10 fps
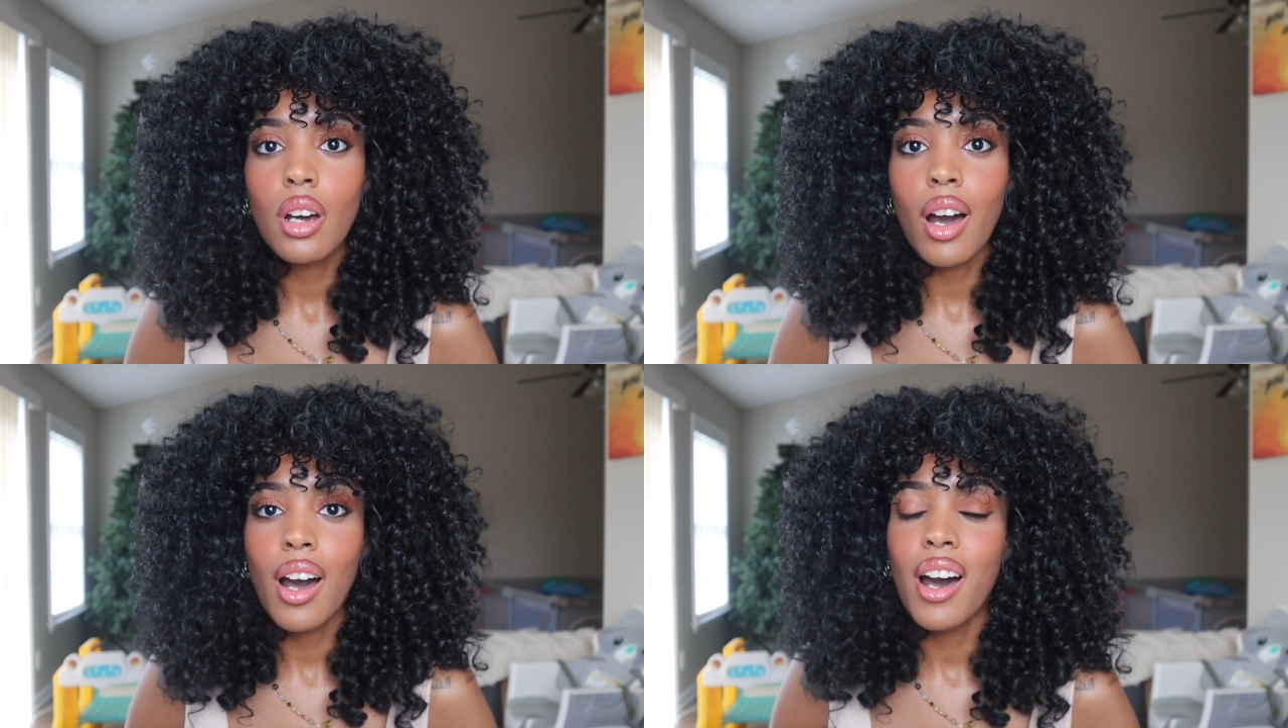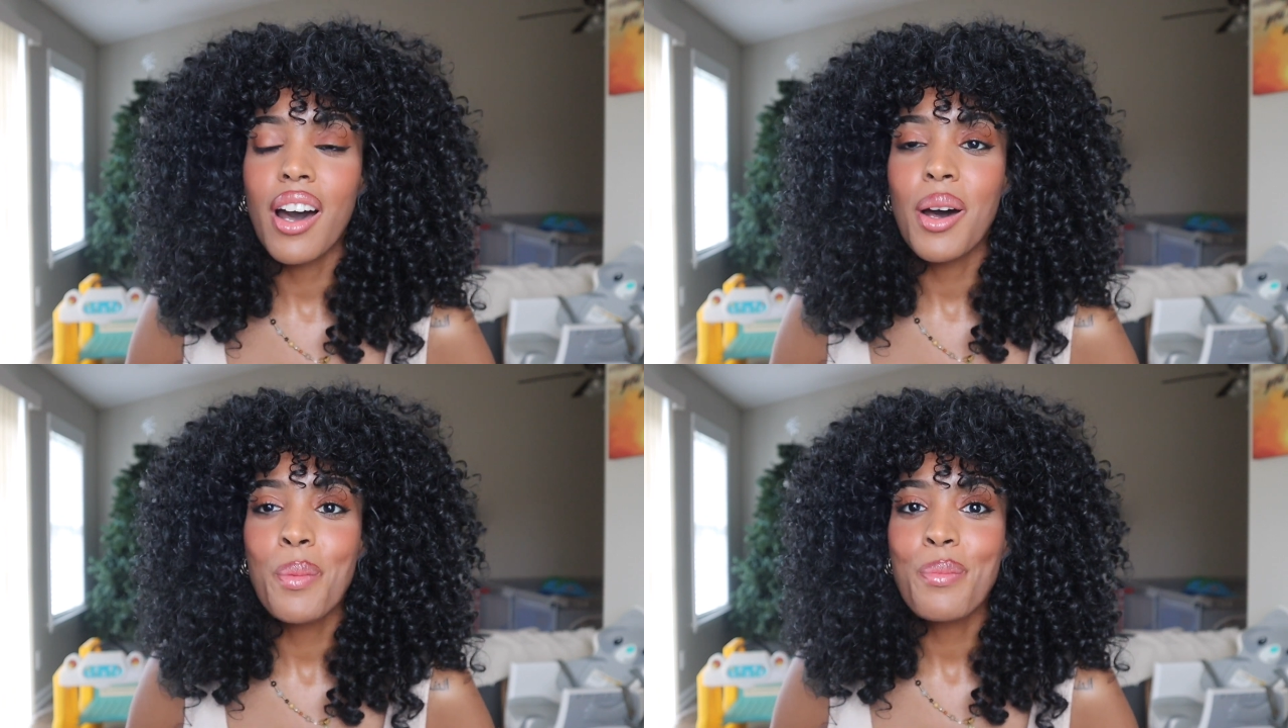
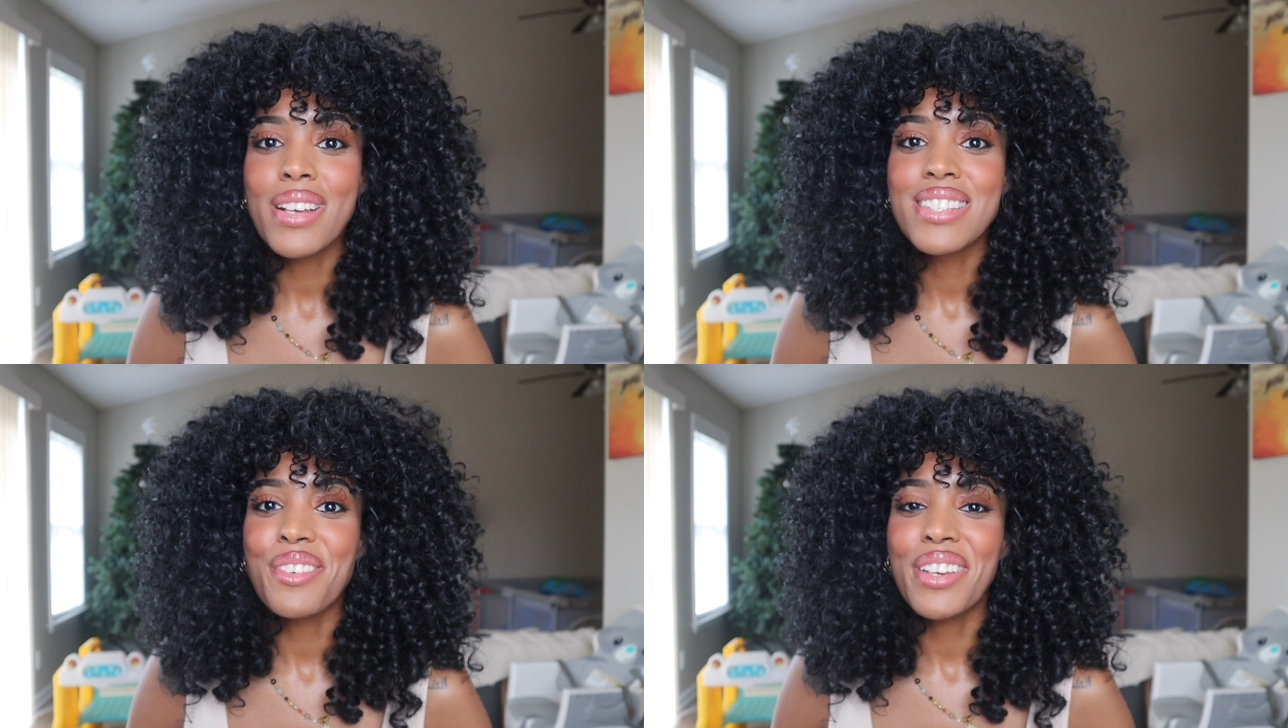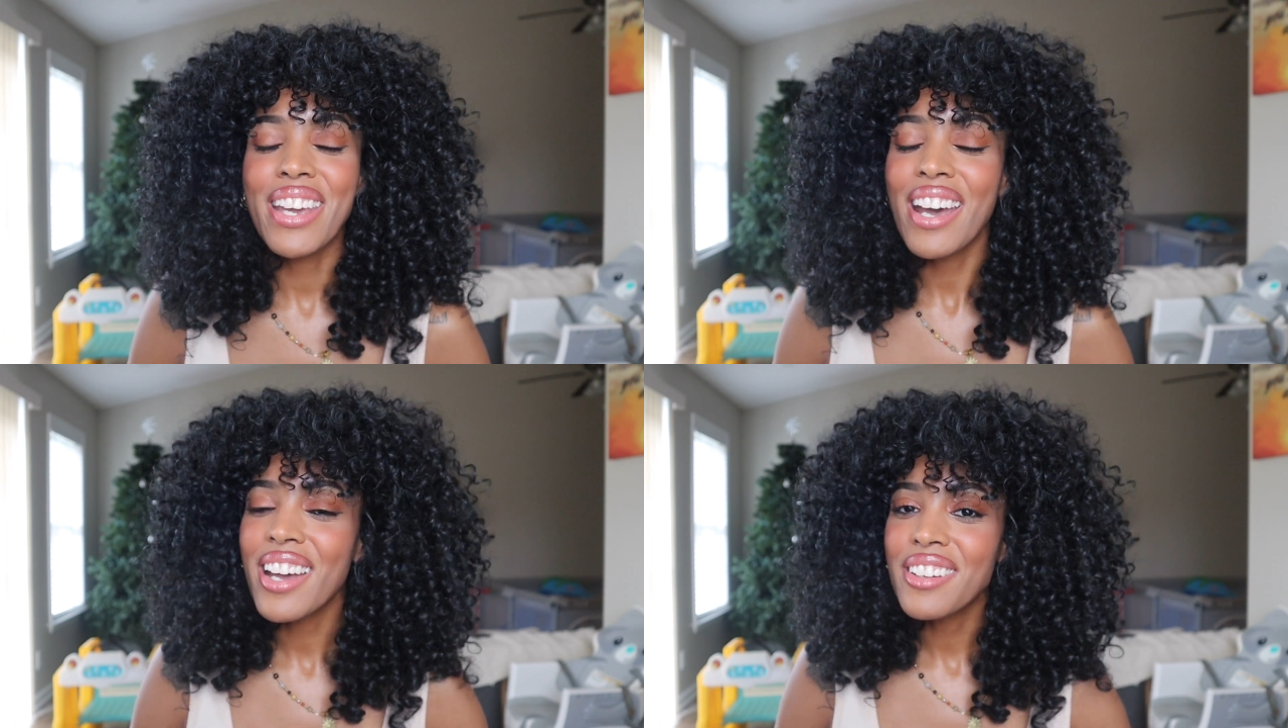So
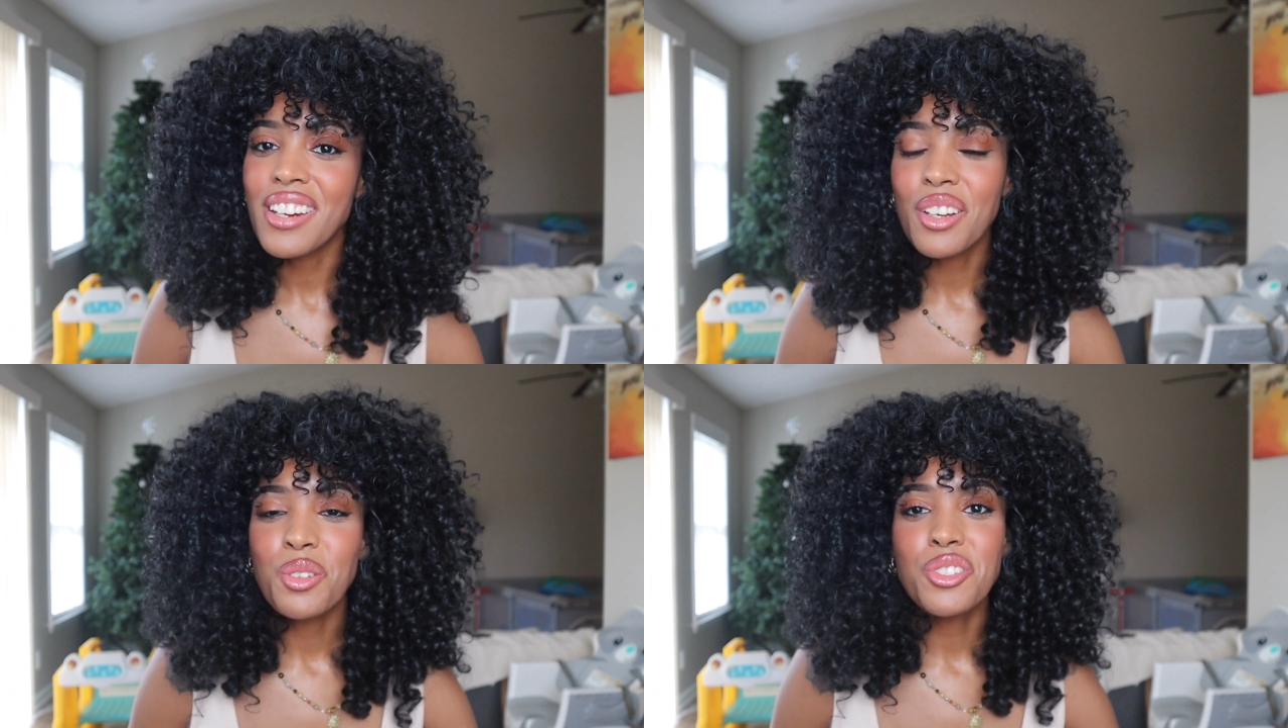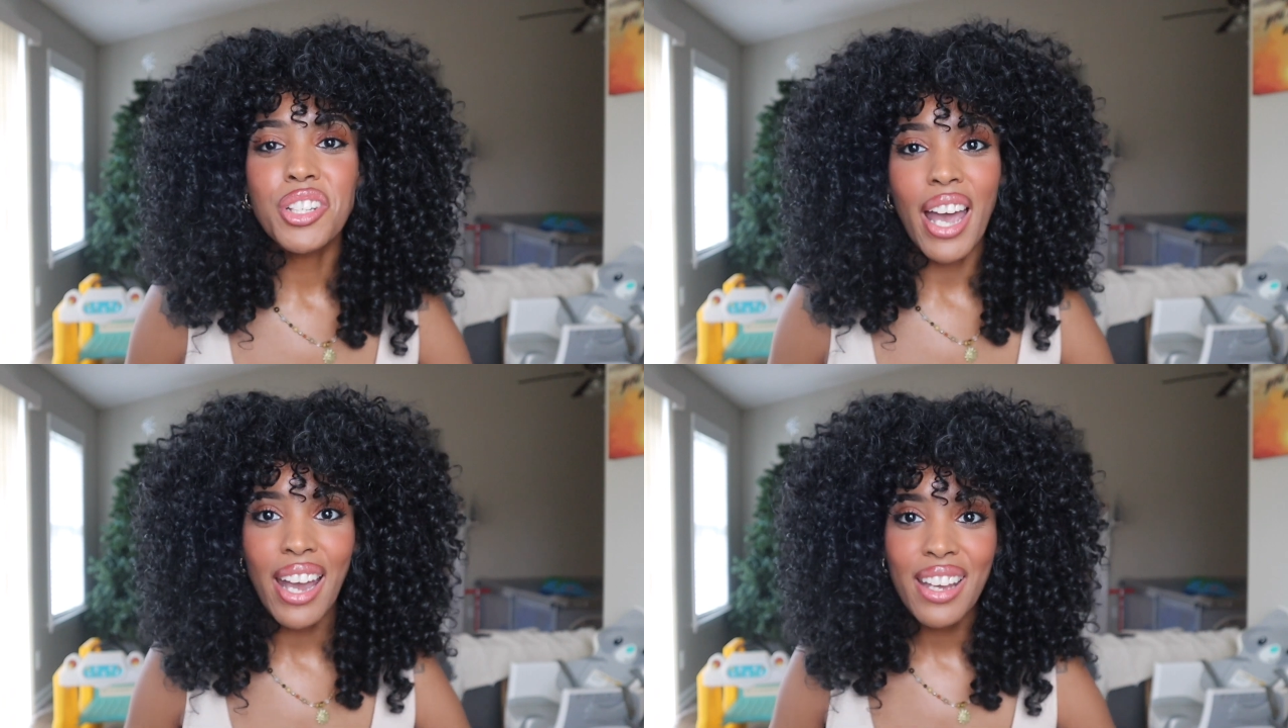yeah, you need to go
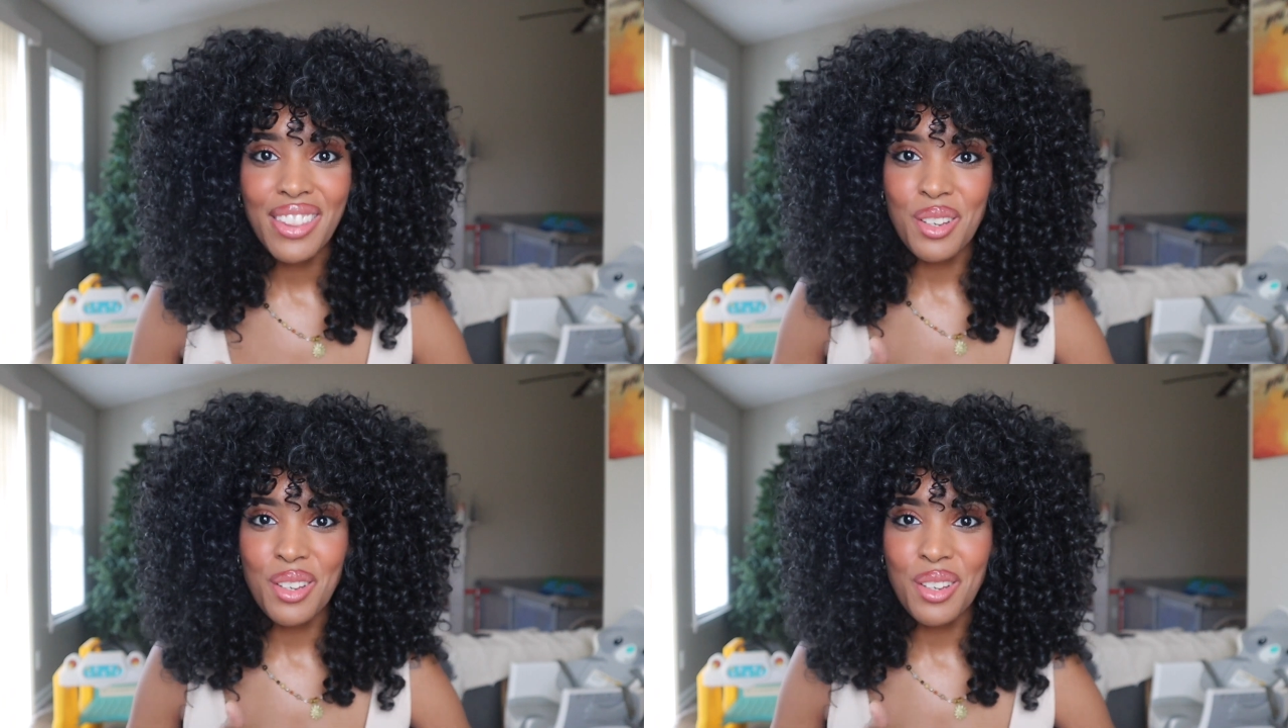check